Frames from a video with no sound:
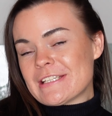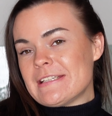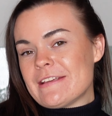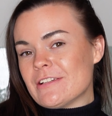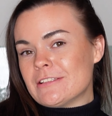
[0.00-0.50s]
you
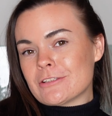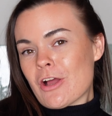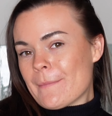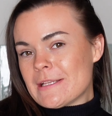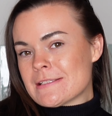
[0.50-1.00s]
can leave a little
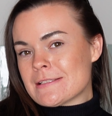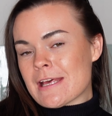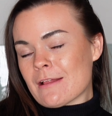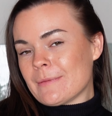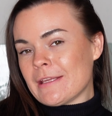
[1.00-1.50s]
comment and
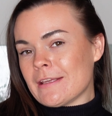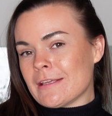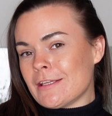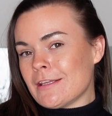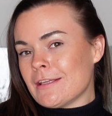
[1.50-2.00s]
tell
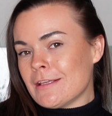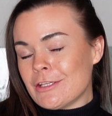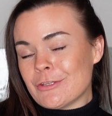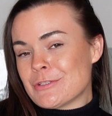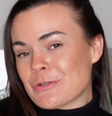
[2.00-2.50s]
me
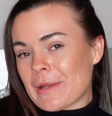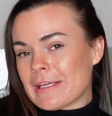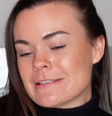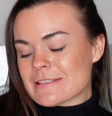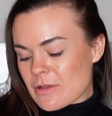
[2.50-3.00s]
you enjoyed
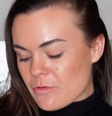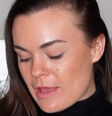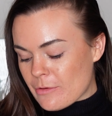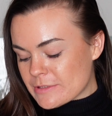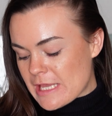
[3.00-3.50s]
it
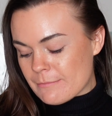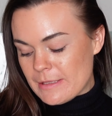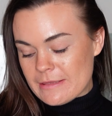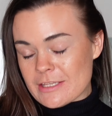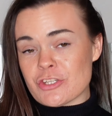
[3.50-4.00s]
or tell
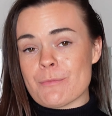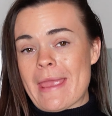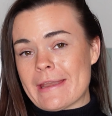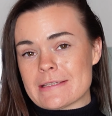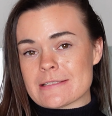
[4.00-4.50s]
me that you
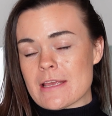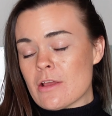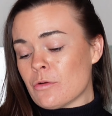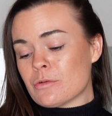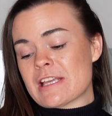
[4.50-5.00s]
made it
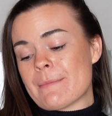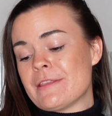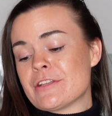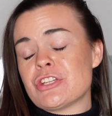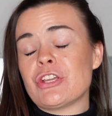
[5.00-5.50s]
or tell me
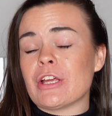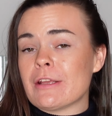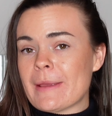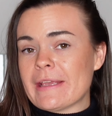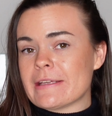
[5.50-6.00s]
that you're
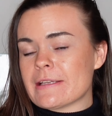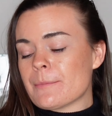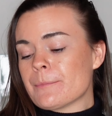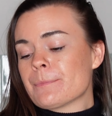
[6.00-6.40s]
gonna make it